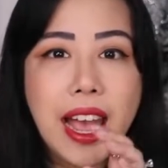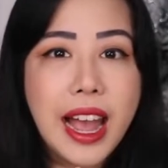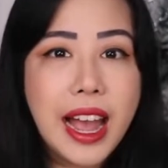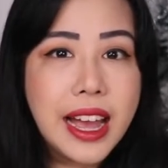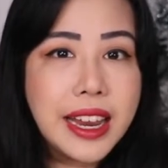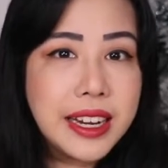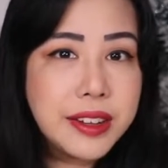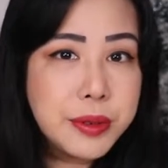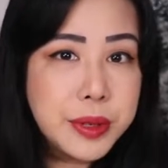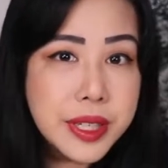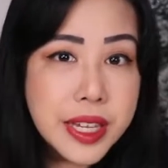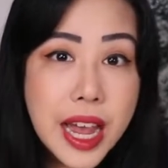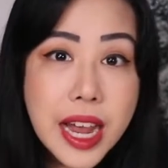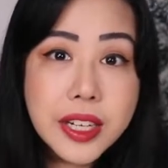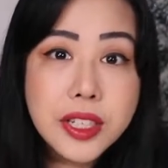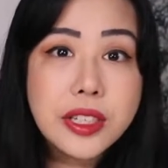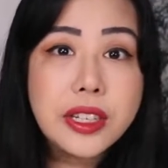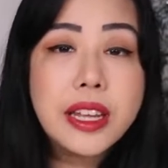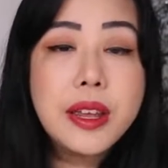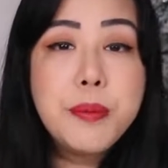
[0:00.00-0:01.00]
and it was
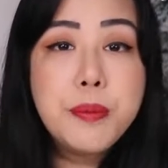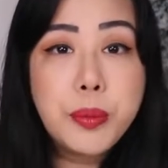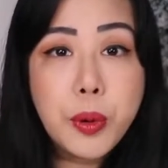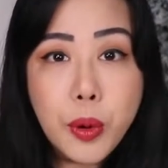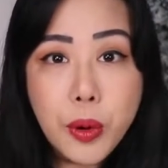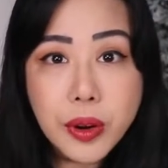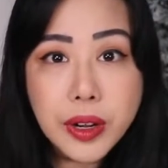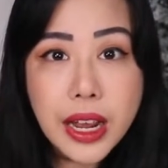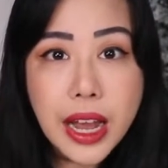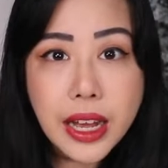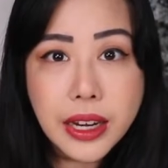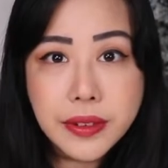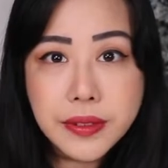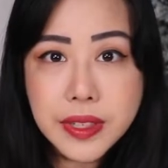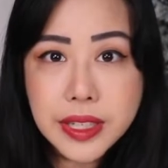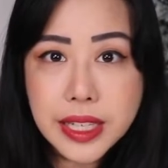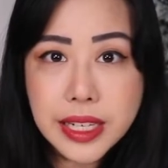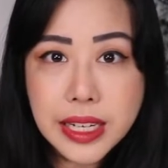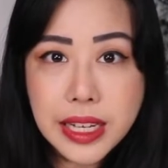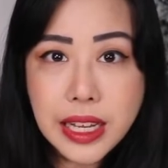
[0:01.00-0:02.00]
actually born out of
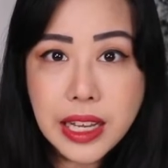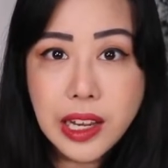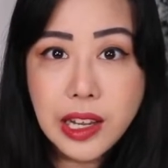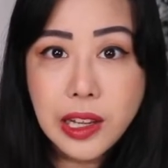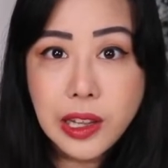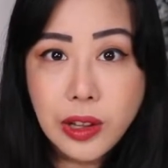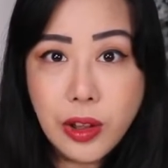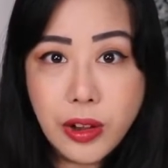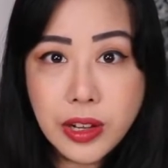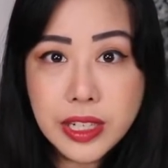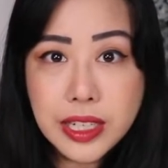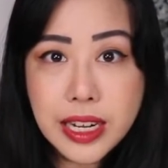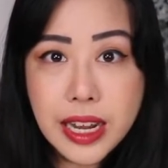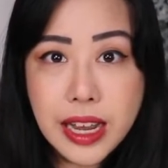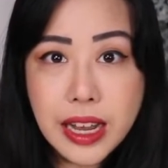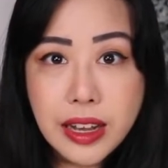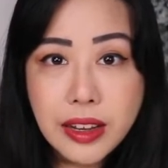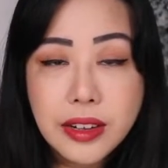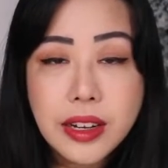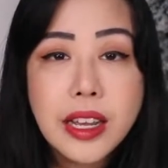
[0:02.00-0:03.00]
Sydney
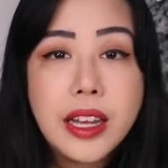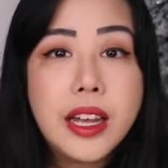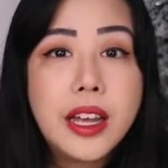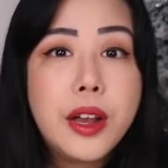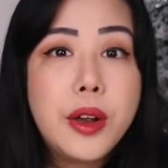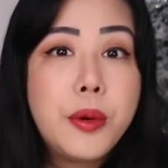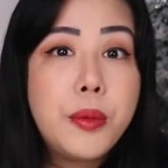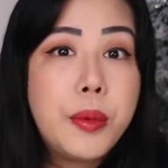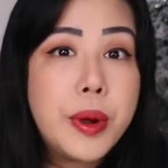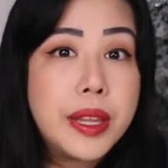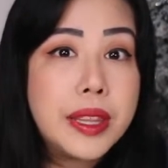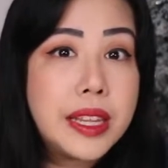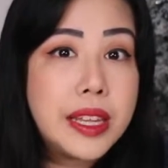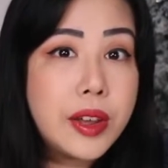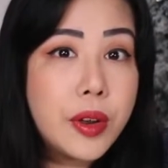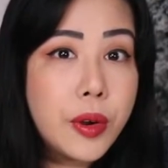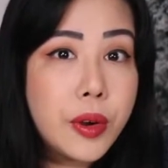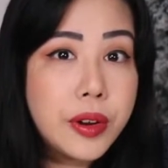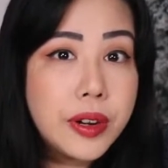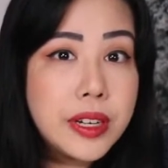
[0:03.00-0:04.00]
lockdown. When
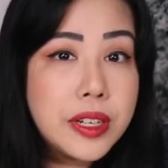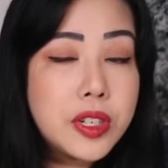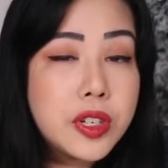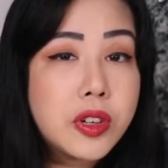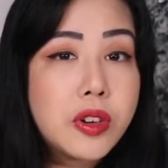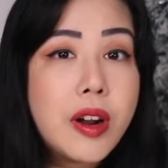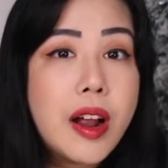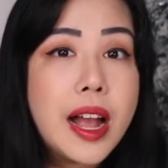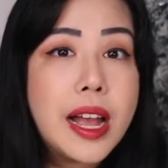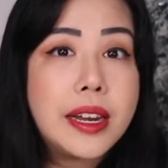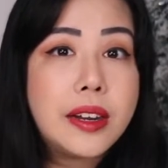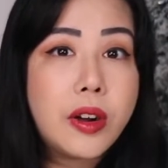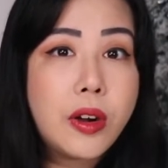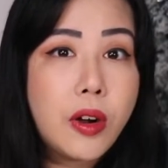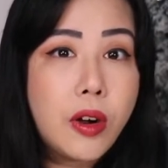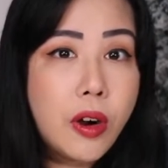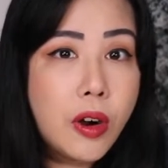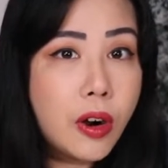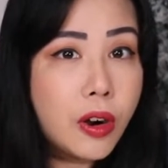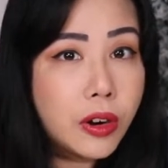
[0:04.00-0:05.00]
the owner tried
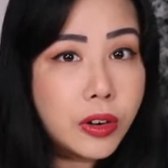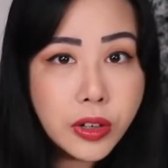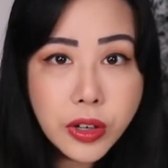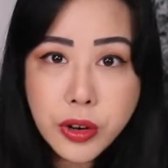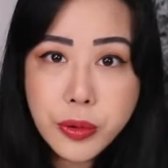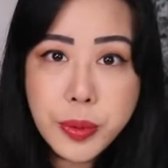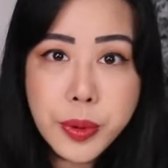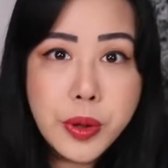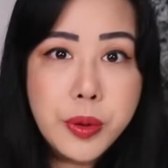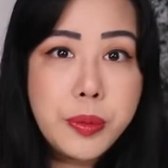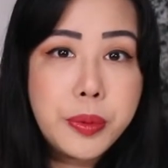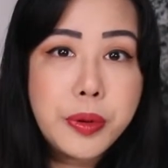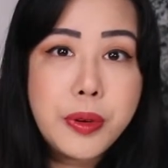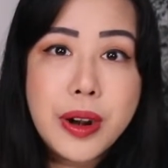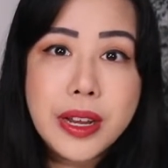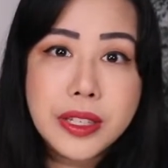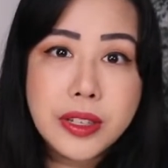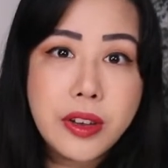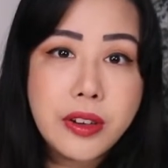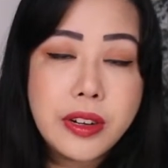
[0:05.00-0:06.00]
horrible
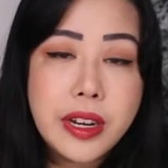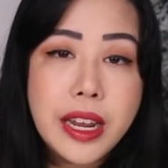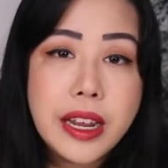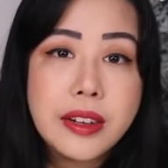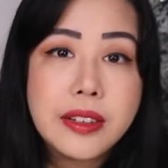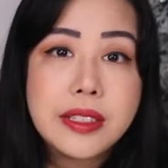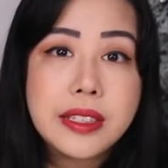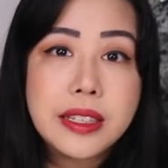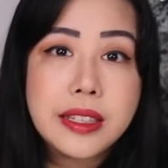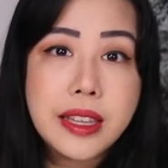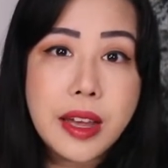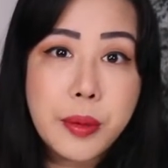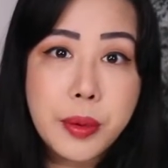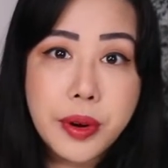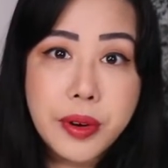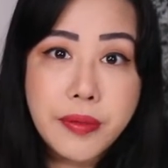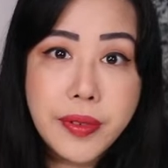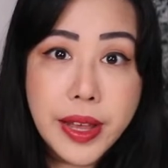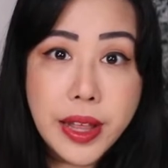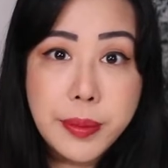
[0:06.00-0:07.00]
press-on nails that
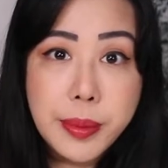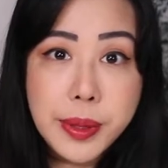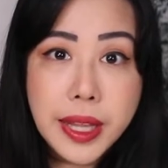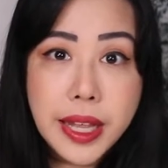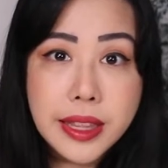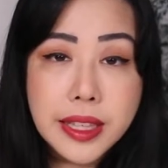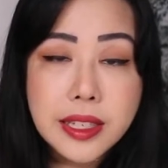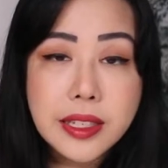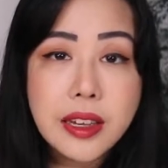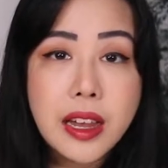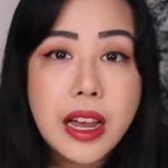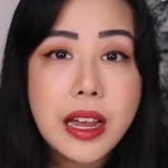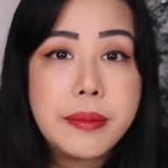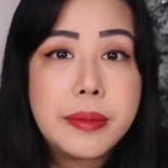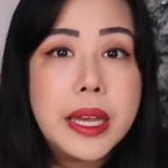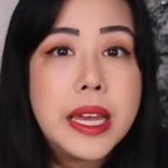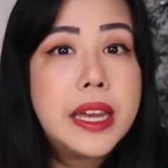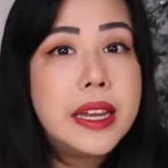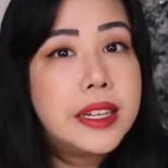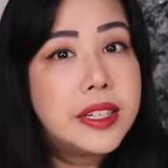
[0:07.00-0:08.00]
were available at the time,
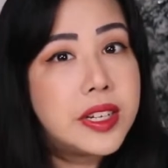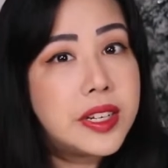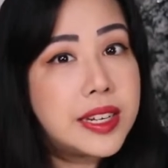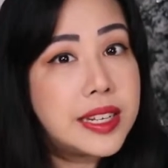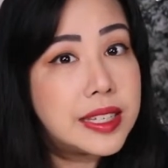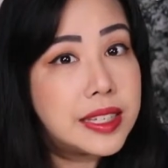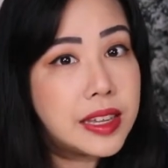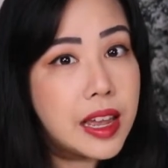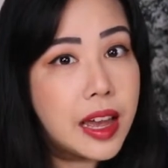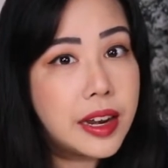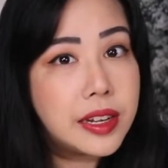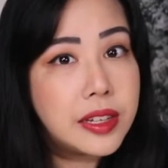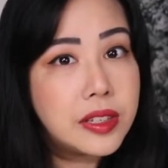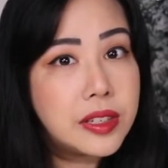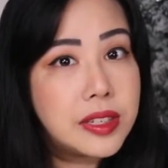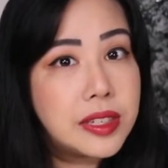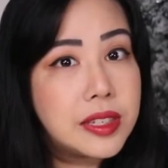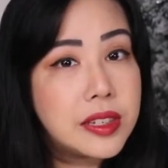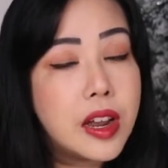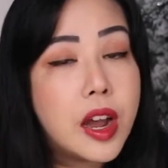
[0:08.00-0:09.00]
she decided
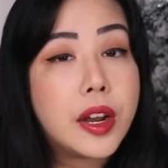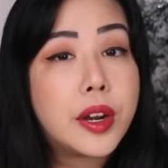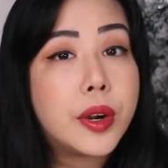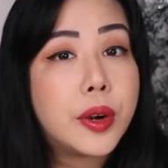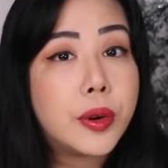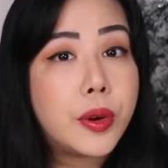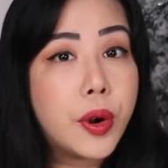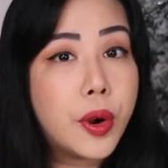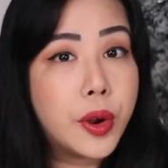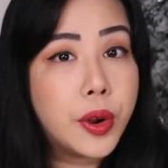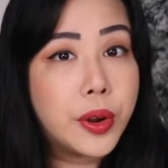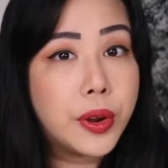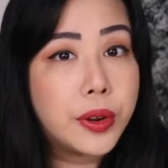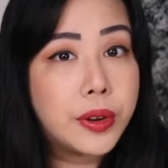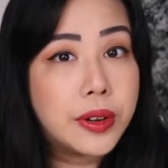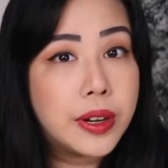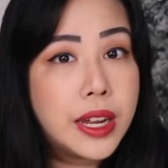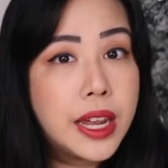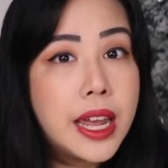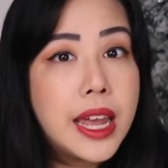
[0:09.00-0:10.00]
to start her
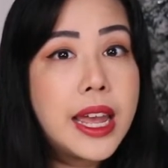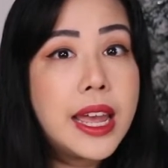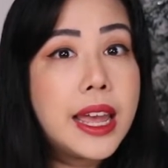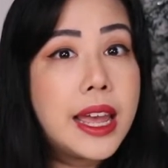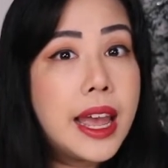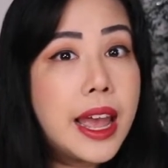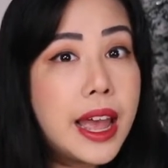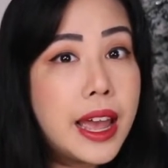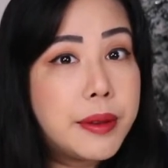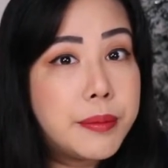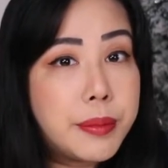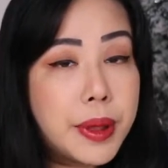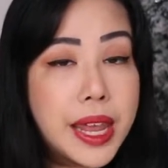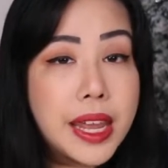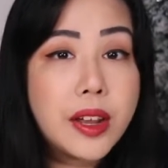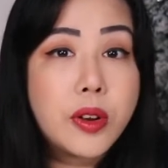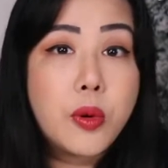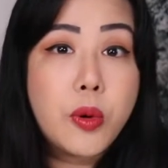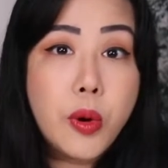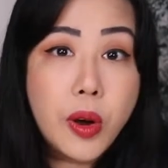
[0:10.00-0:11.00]
own and
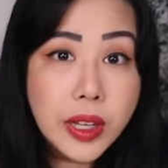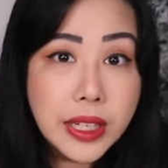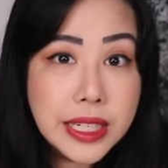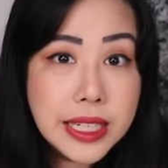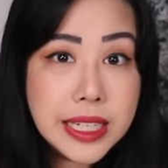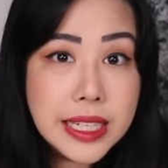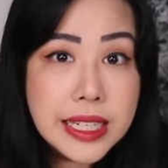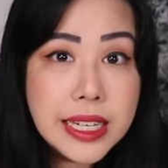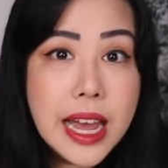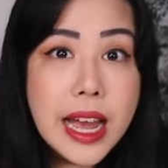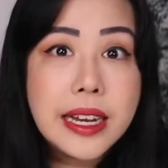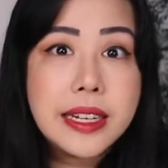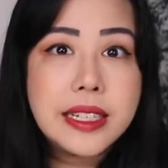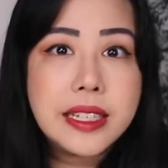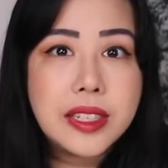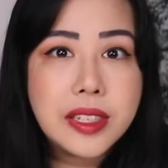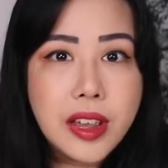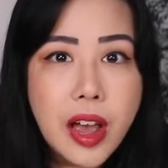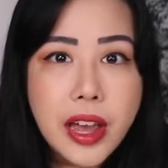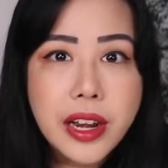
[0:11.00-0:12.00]
make quality and
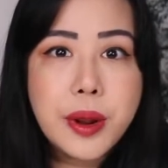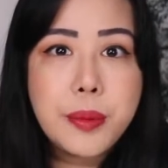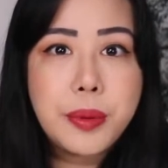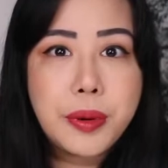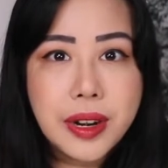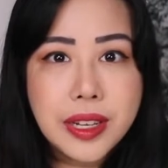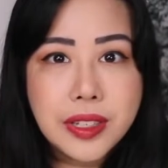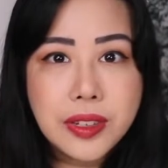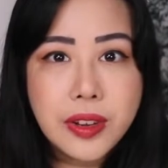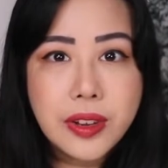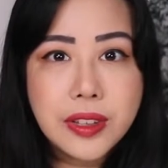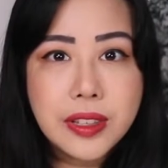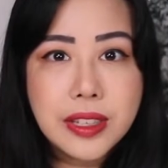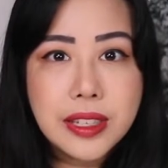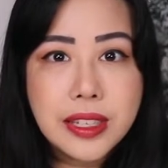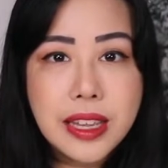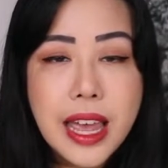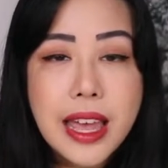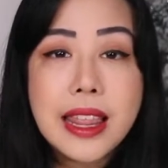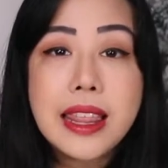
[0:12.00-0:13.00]
designer press-ons,
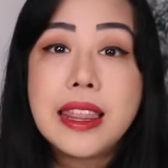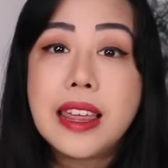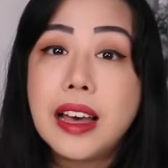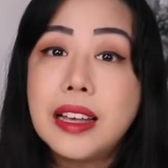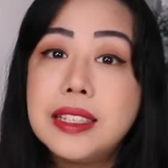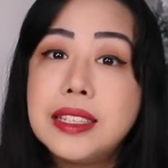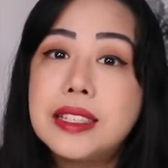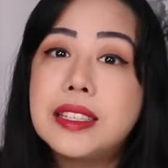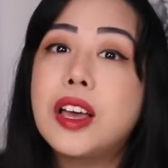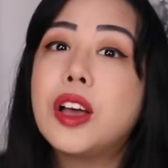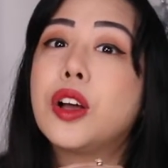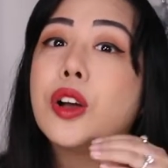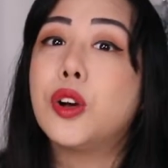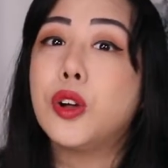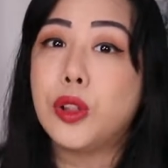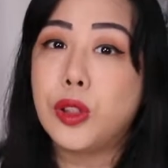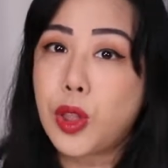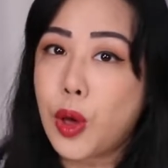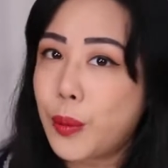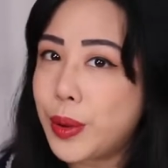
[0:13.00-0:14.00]
and thus
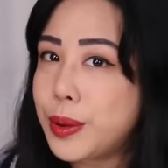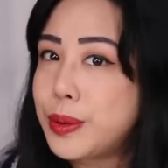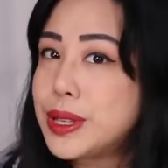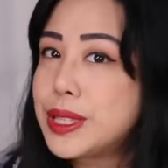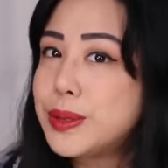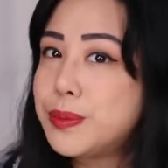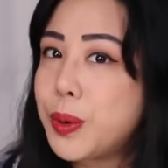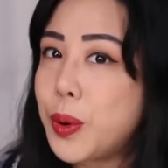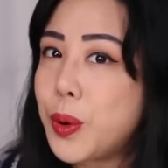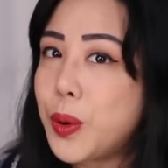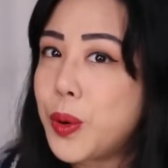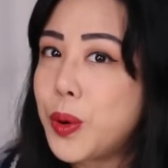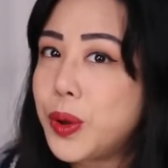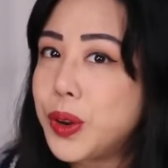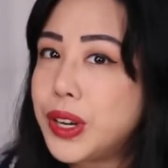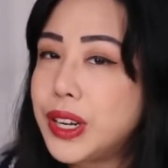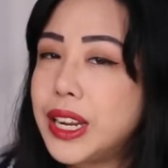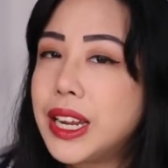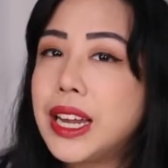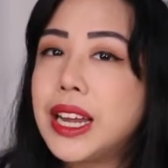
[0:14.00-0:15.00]
Glowy was
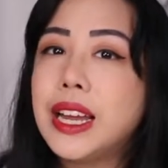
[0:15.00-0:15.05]
born.